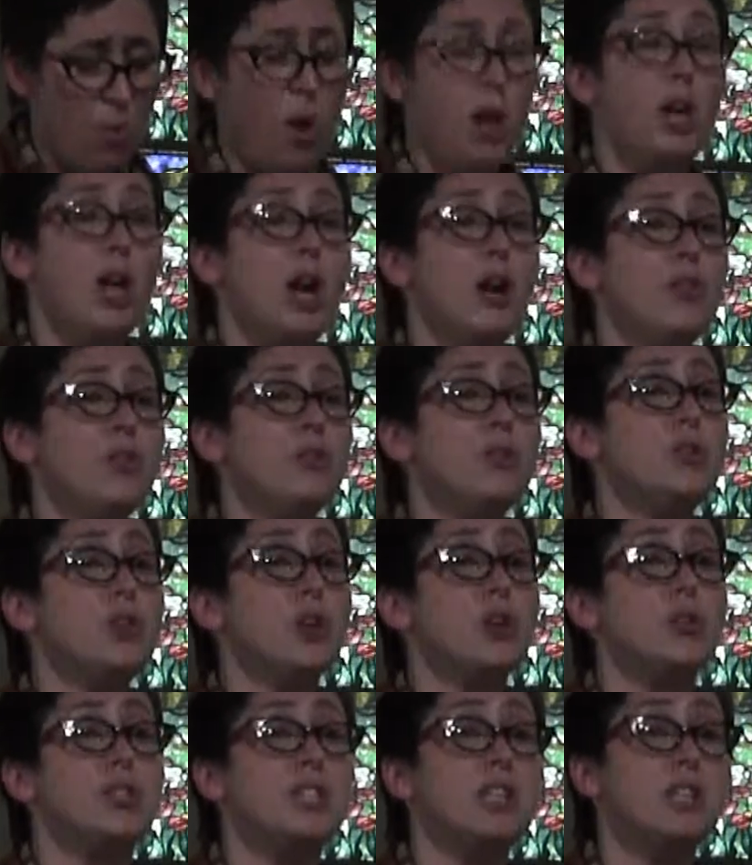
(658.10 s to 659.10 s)
while others
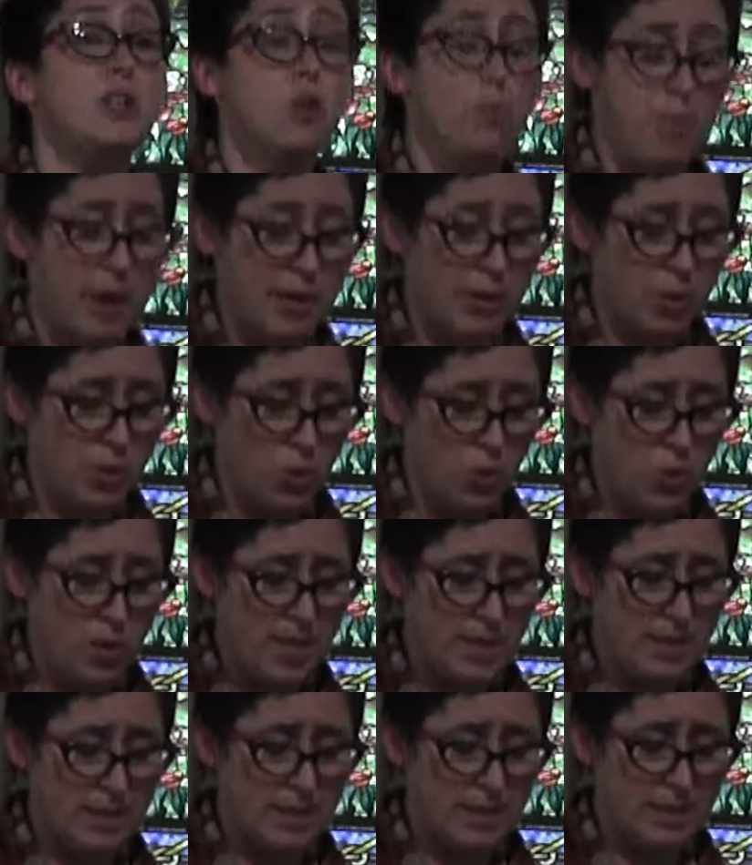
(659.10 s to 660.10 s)
are single by
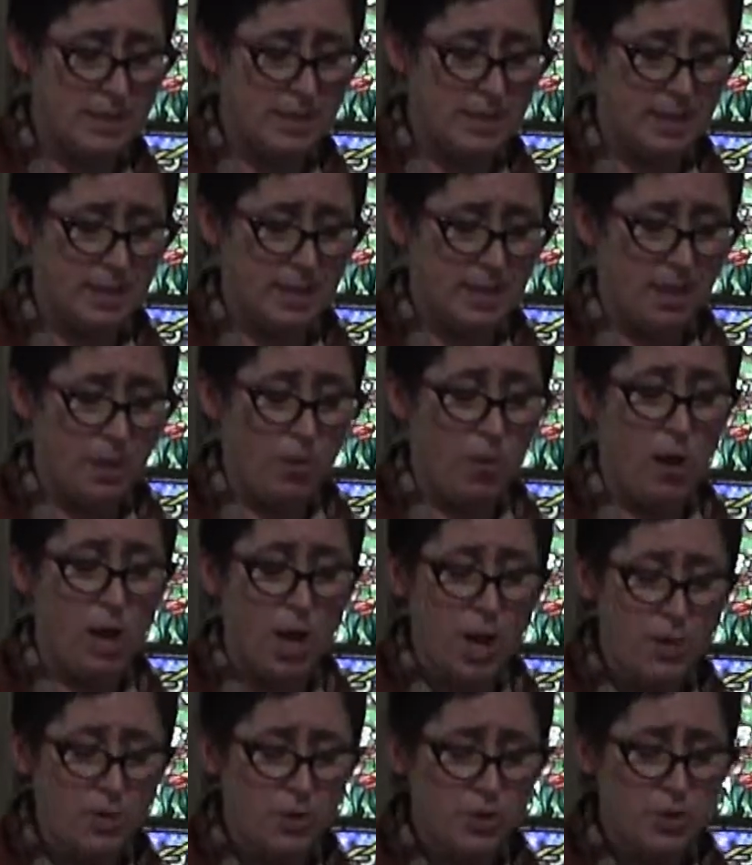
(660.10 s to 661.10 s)
choice,
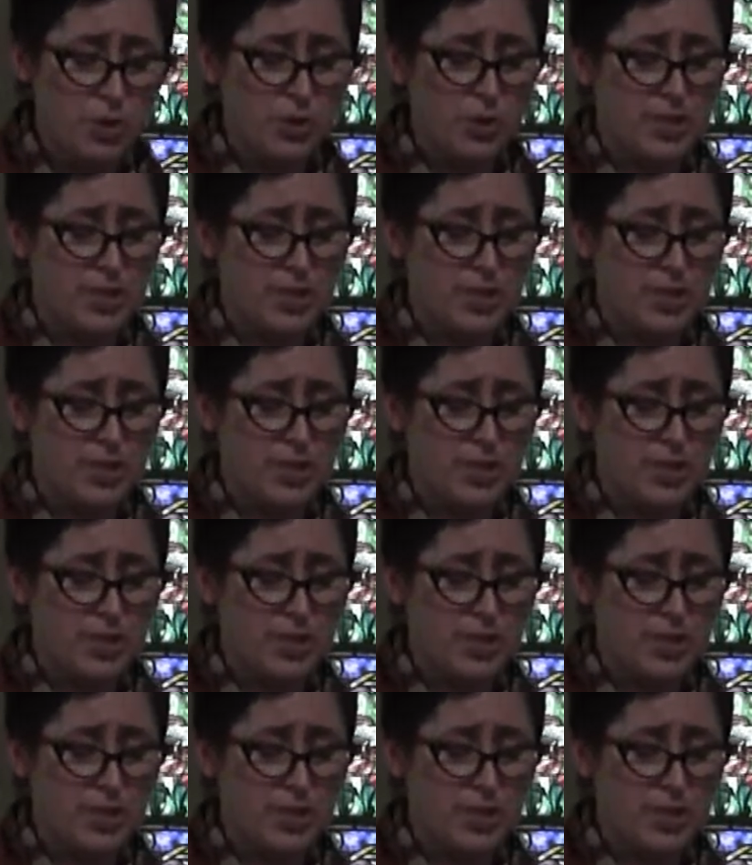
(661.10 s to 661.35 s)
while others